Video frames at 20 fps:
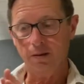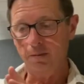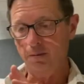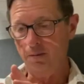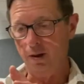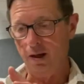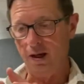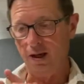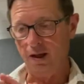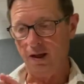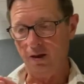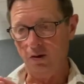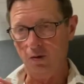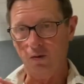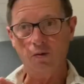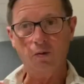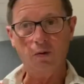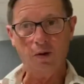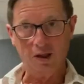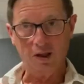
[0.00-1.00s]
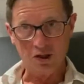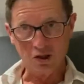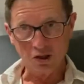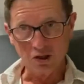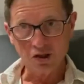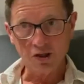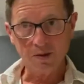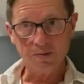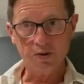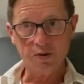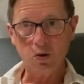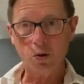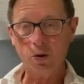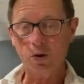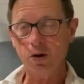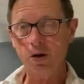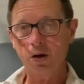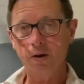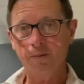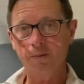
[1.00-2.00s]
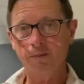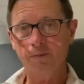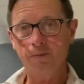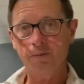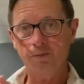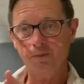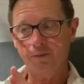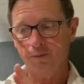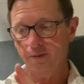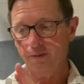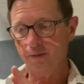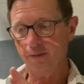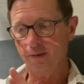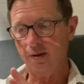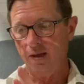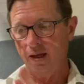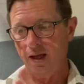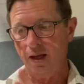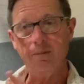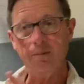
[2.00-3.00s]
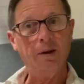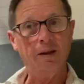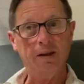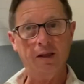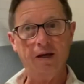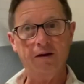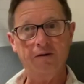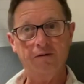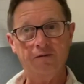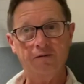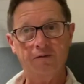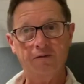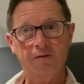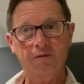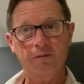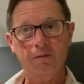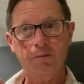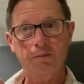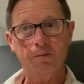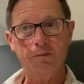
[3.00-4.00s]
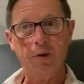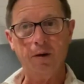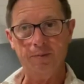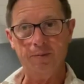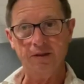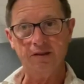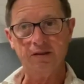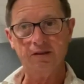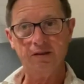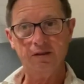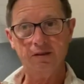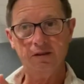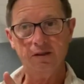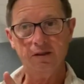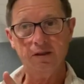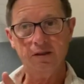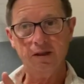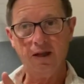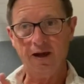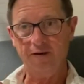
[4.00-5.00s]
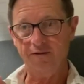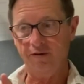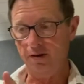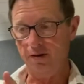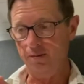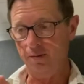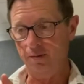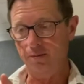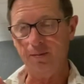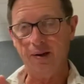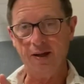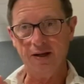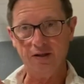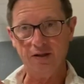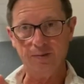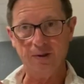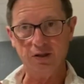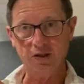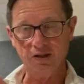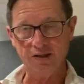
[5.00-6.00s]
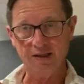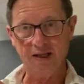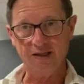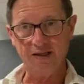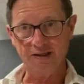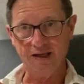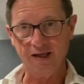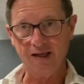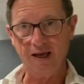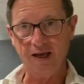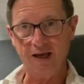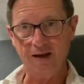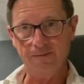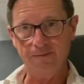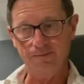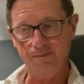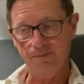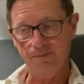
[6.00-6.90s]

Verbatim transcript: my relationships in order, and my life purpose, having met as much of that as I can.